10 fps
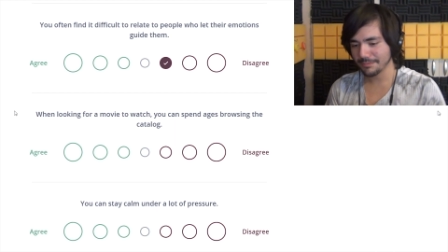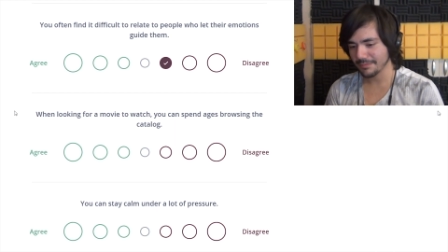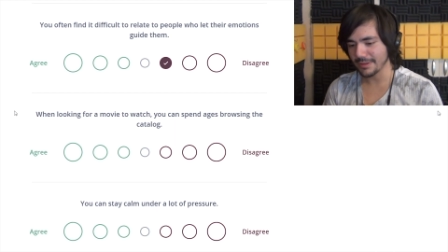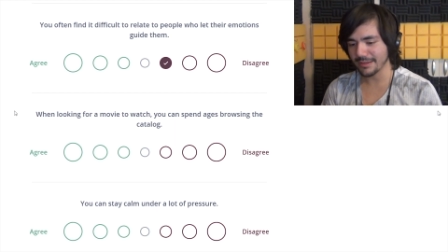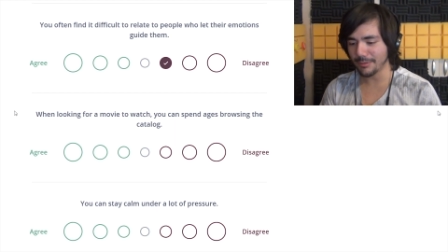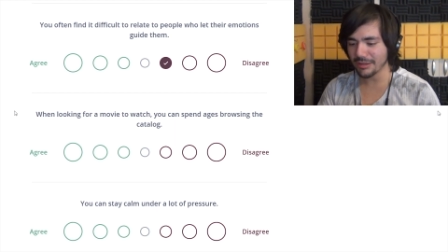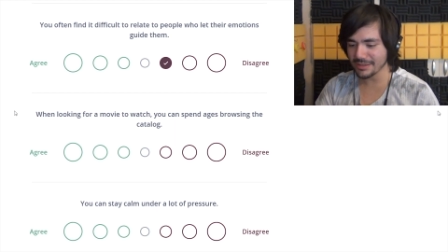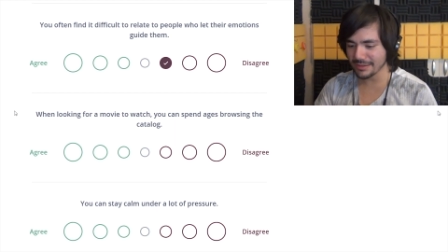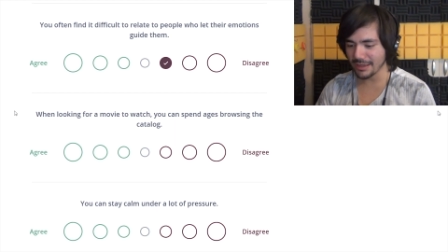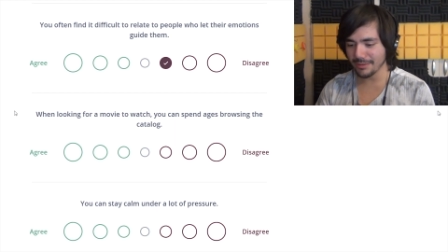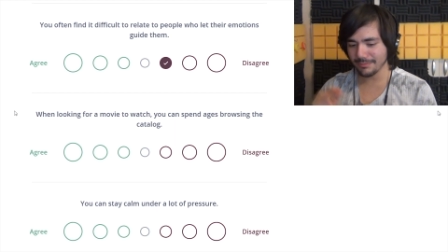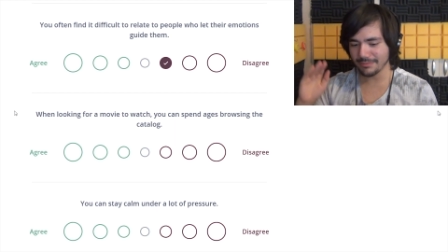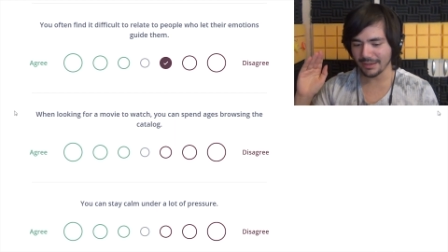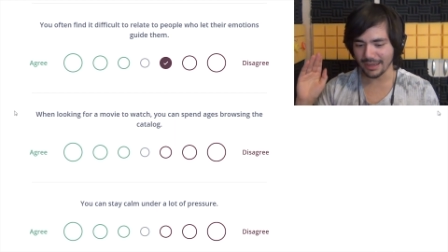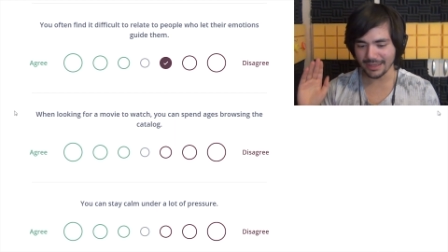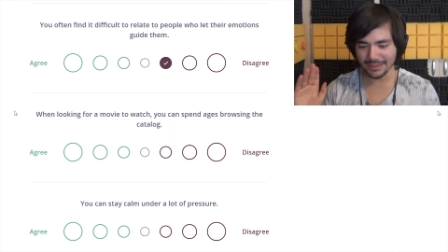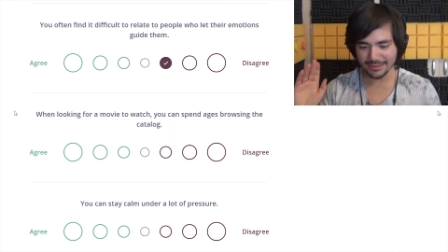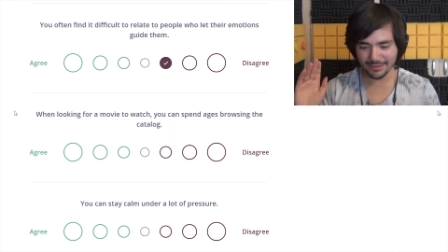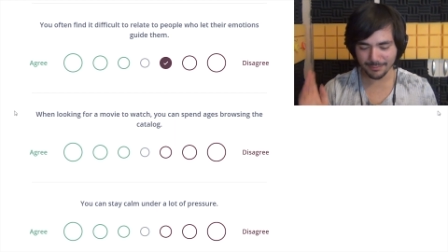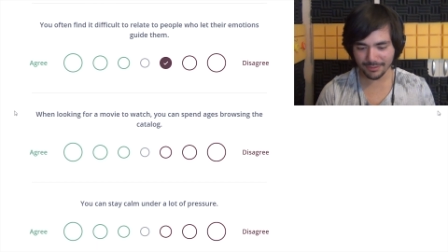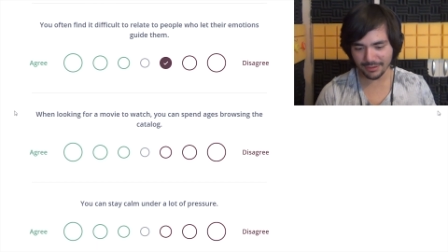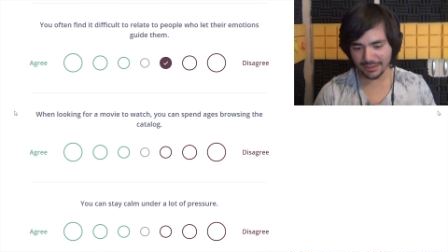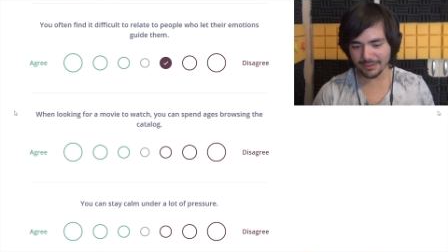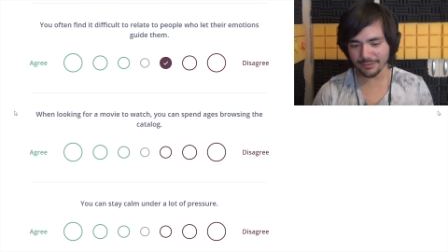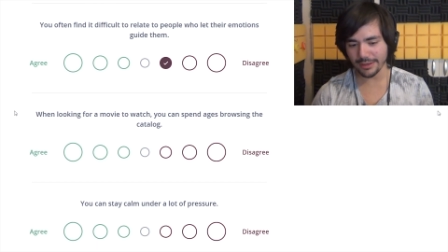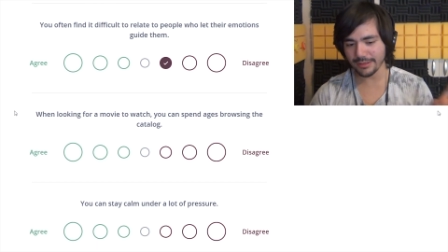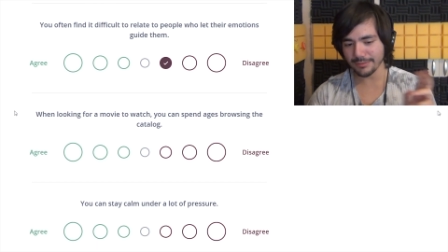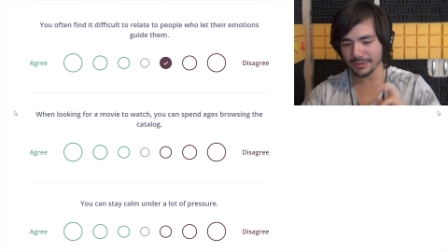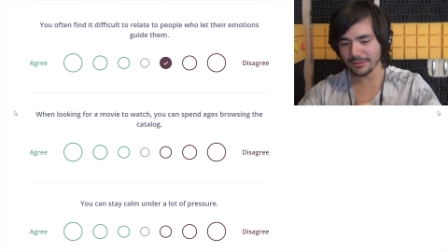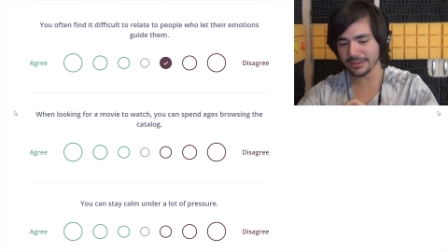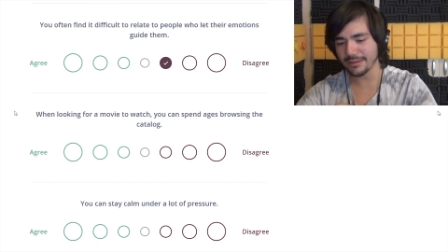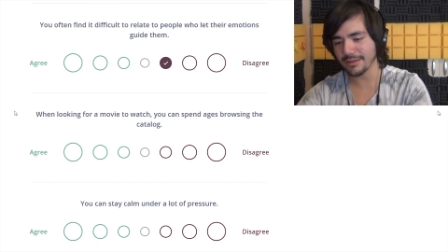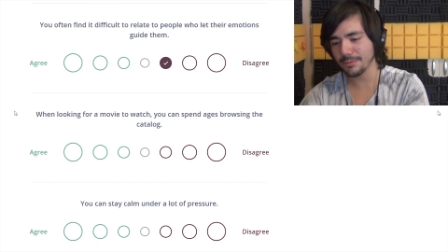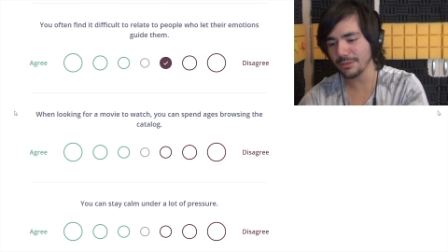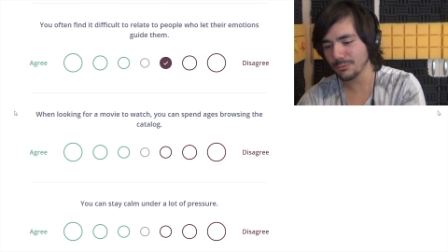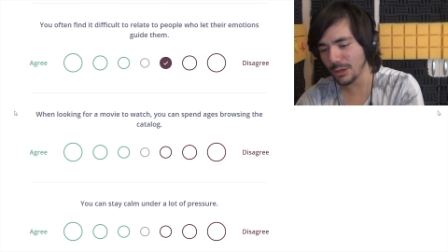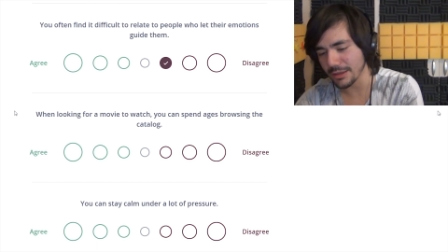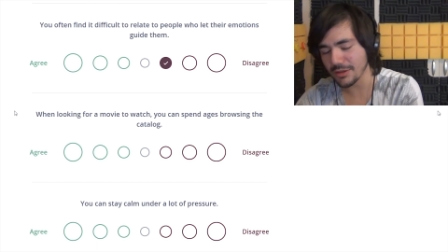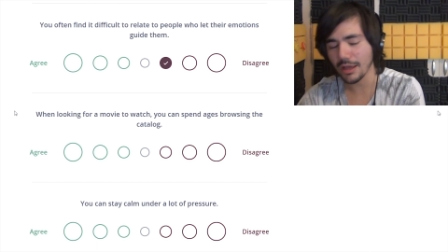this is about the time I need something to eat, so let me look at something to watch.